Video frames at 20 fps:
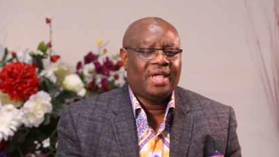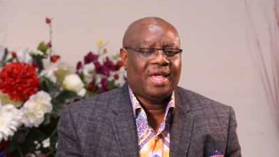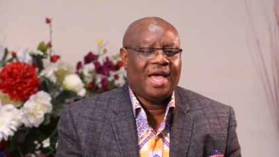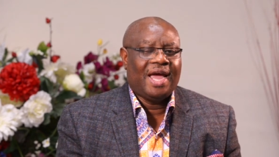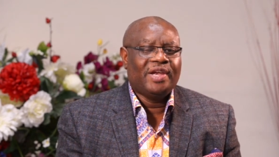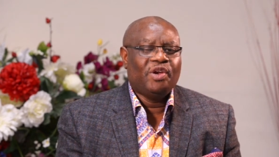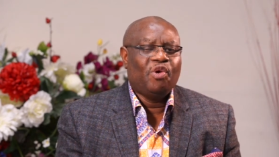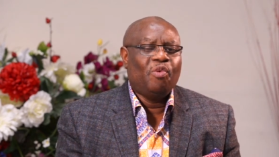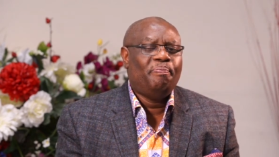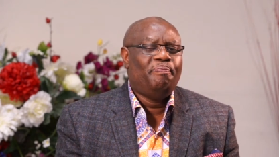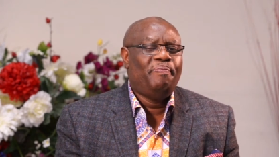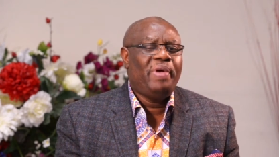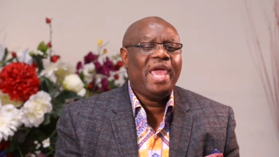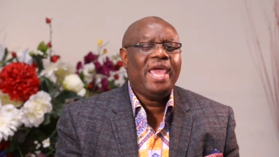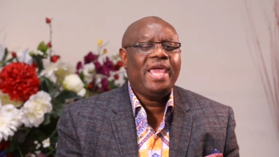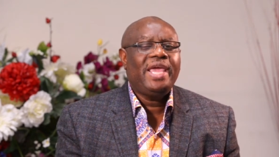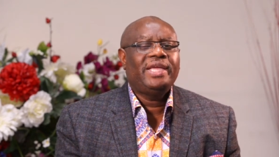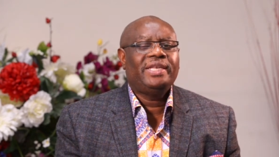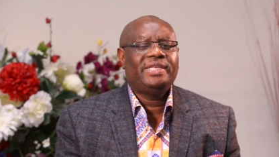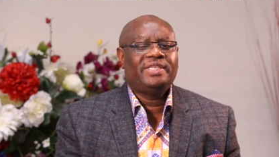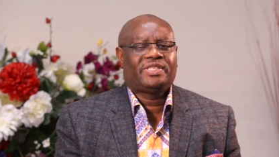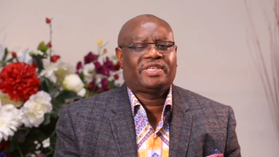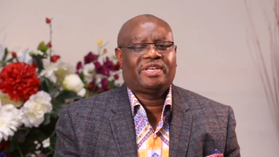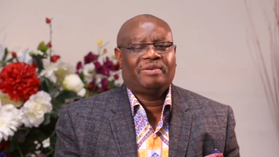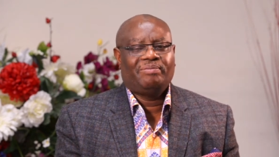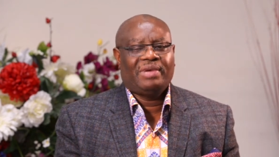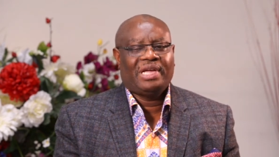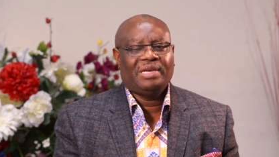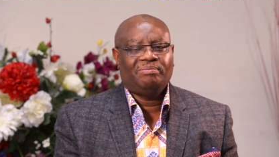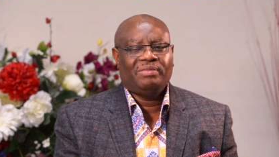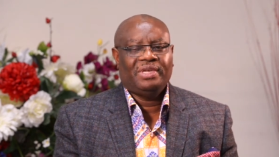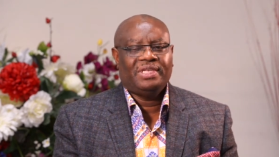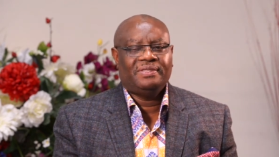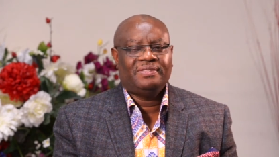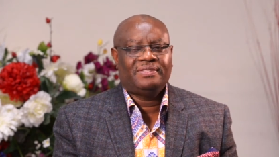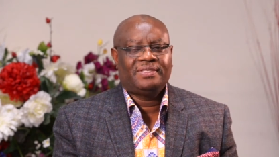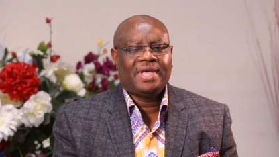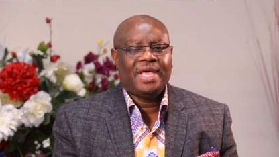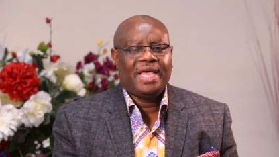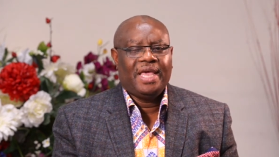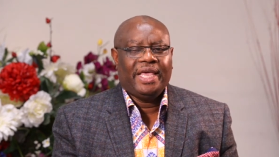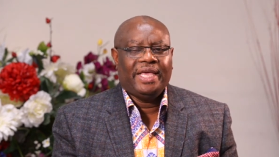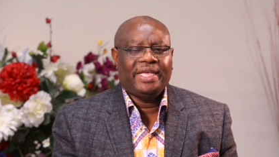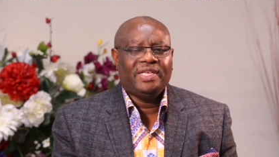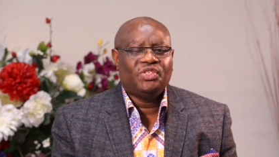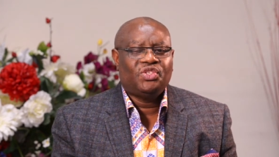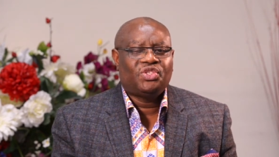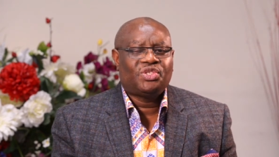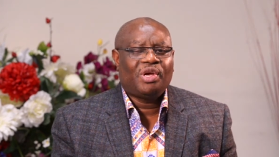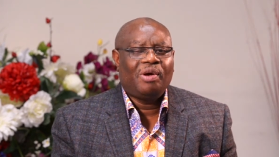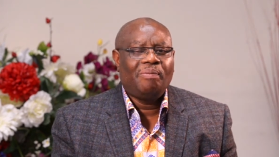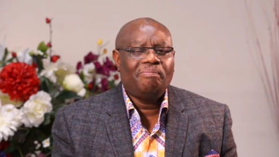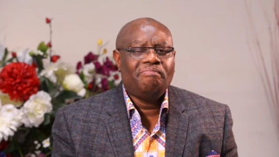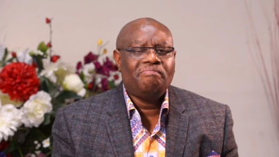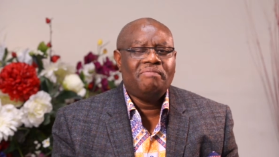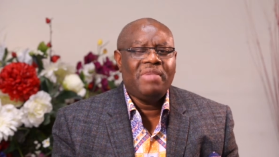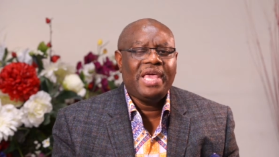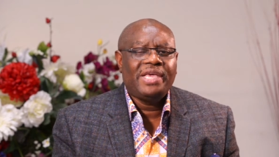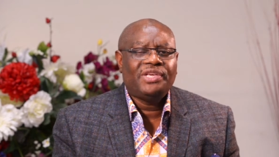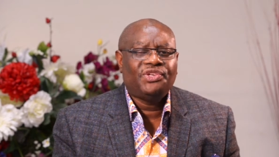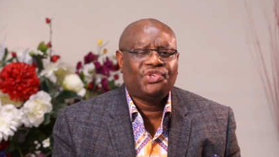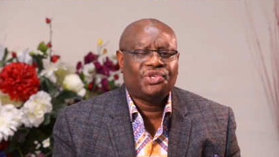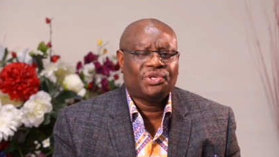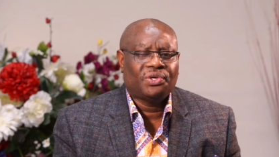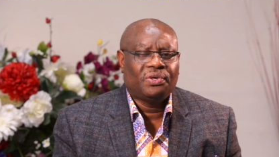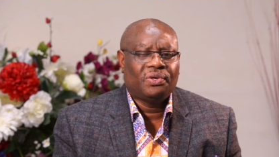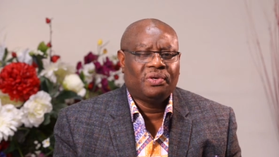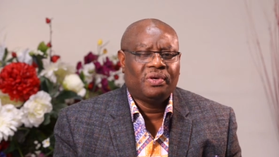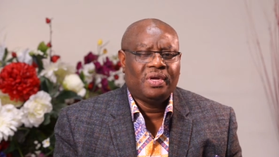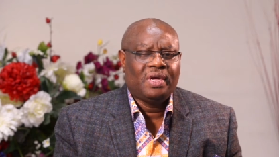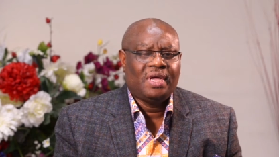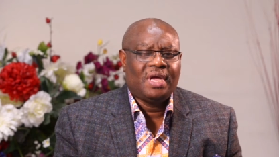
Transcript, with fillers: and obeying His commandment in some measure